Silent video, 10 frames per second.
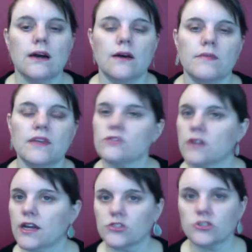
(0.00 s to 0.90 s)

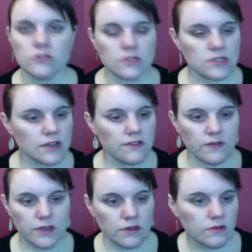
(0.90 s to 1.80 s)
International stuff,
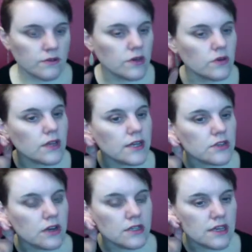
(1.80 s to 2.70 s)
when you localize
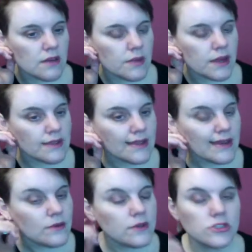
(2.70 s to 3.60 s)
content by
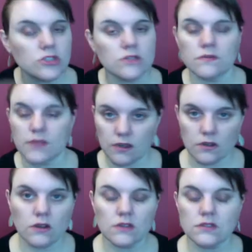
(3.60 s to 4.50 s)
language, that could
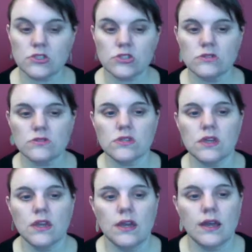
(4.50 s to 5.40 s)
cause issues.
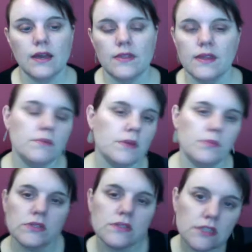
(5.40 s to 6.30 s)
And then people
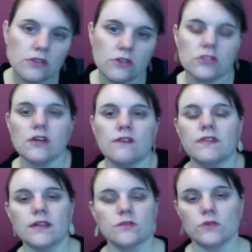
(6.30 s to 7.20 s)
could steal your stuff, and
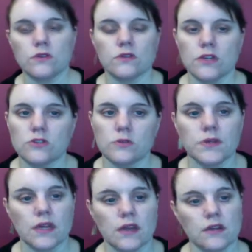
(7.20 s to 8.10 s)
that would look like
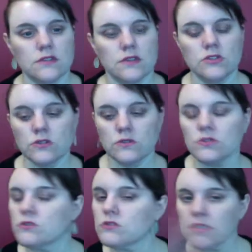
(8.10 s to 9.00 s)
duplicate content too. So
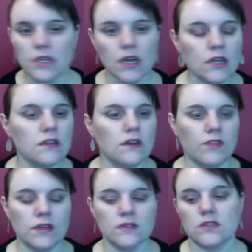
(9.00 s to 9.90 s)
there's a ton of
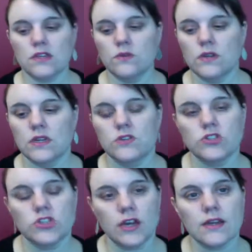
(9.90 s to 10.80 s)
things that you would need to
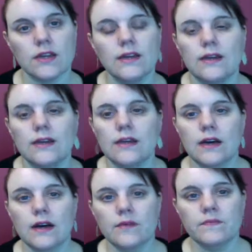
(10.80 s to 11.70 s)
check
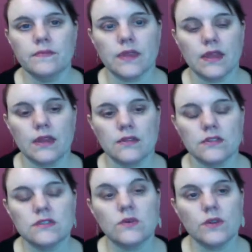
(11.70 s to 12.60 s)
to
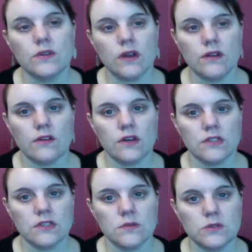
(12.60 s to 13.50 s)
see whether or not
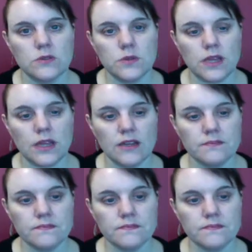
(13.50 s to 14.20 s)
content's been duplicated.